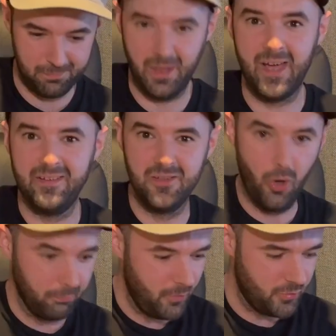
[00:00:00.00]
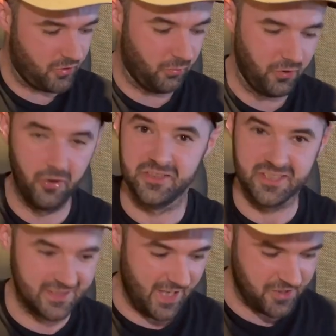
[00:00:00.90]
playing non-musical
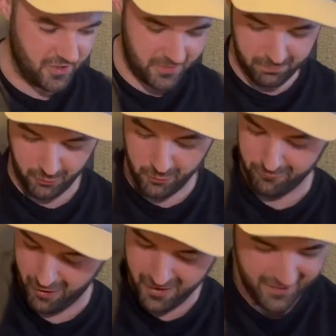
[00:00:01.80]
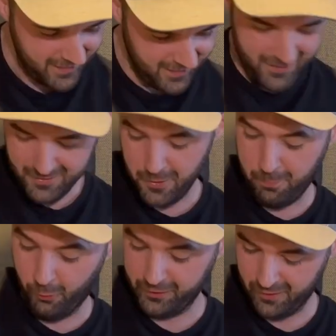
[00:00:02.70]
nonsense there just to prove the
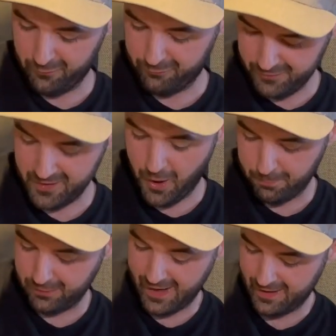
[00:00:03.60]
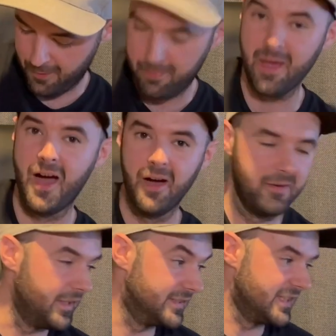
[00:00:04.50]
point of, you know, playing up here
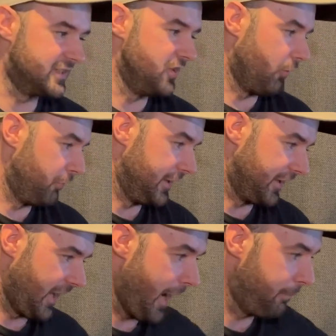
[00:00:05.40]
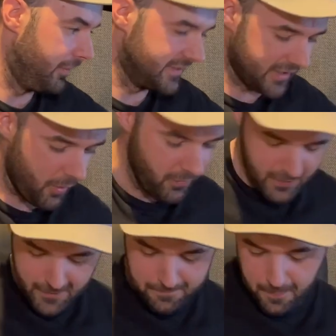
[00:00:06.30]
is not really going to happen. So,
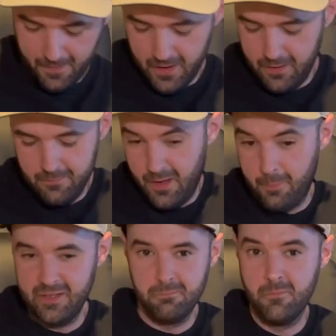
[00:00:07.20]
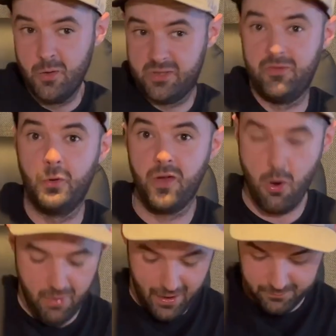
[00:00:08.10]
I mean, most of you will
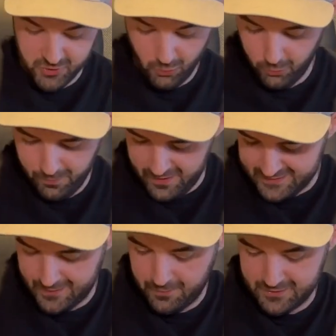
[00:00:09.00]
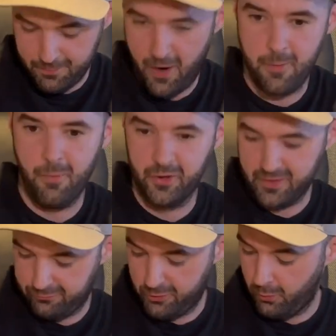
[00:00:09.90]
know that, I'm sure, but it's something to bear in mind
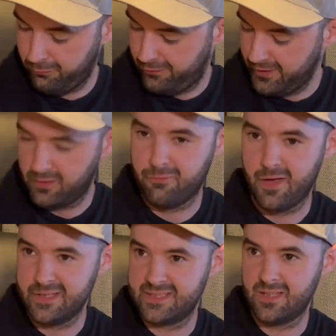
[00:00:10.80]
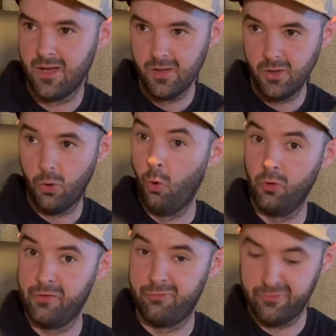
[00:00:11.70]
if you're thinking of this
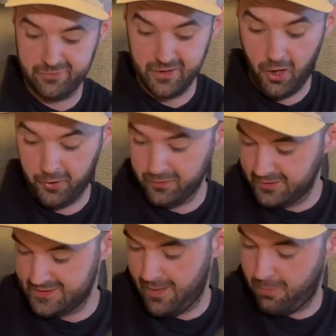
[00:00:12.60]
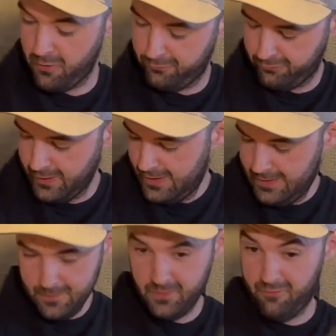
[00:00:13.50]
or the 59, because
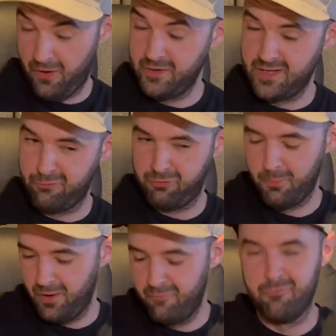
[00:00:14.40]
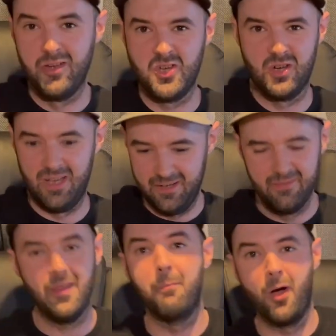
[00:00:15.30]
they're very different, but visually
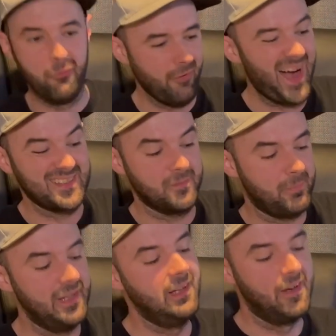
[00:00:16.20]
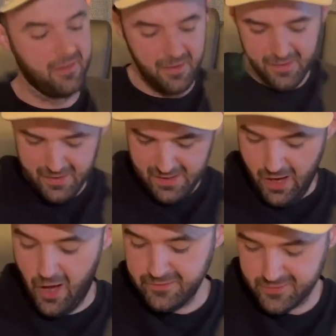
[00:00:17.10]
they're both as appealing.
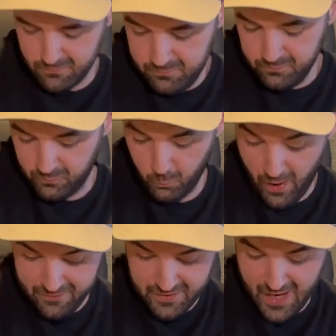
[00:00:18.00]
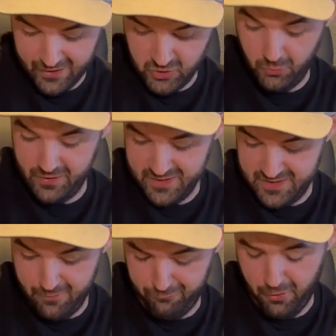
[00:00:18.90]
And where the neck joint is
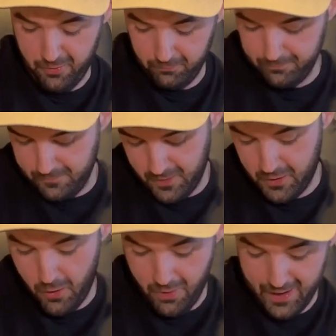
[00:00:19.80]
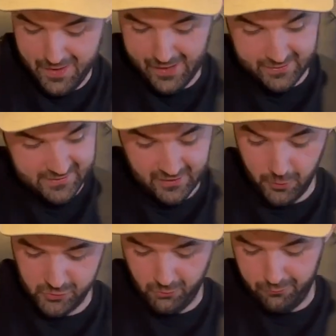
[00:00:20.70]
different, you know, that neck is
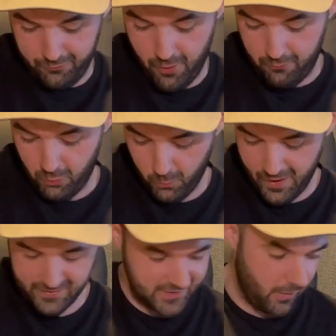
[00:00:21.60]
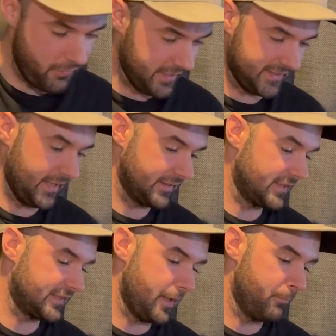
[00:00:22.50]
closer or further away. So this thing to
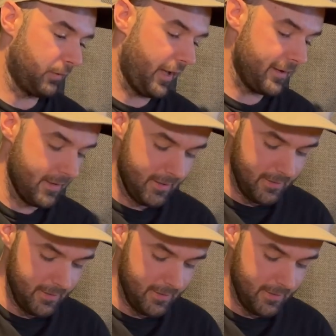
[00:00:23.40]
sit and play,